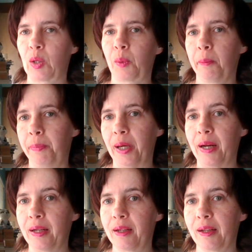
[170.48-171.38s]

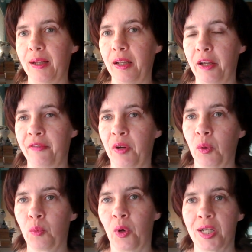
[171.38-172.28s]
but if
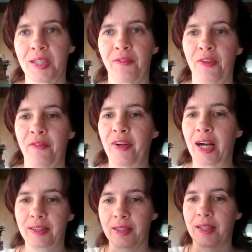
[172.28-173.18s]
it wasn't for the
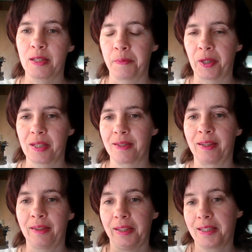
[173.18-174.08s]
fact that this book is
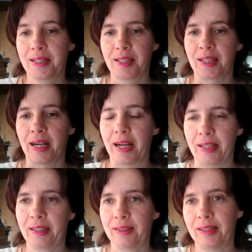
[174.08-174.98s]
on lists that I
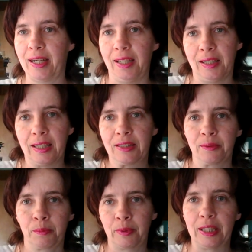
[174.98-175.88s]
kind of need
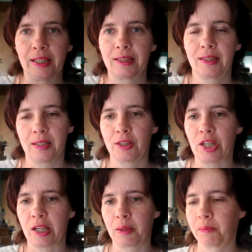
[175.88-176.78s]
to read it to
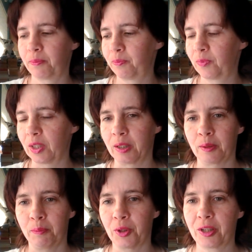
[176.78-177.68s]
check
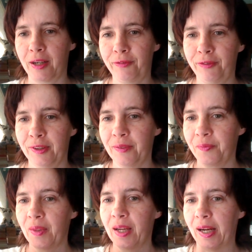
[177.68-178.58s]
the book off,
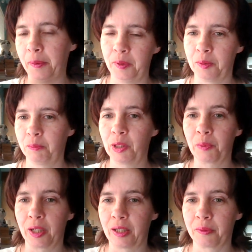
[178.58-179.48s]
I wouldn't be
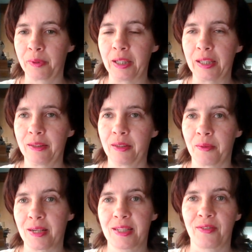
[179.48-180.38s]
wanting to read the
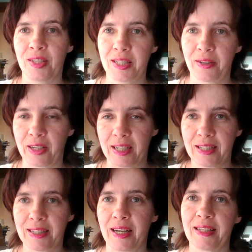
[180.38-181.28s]
rest of the
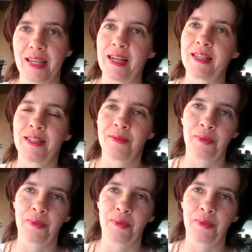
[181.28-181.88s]
series because I didn't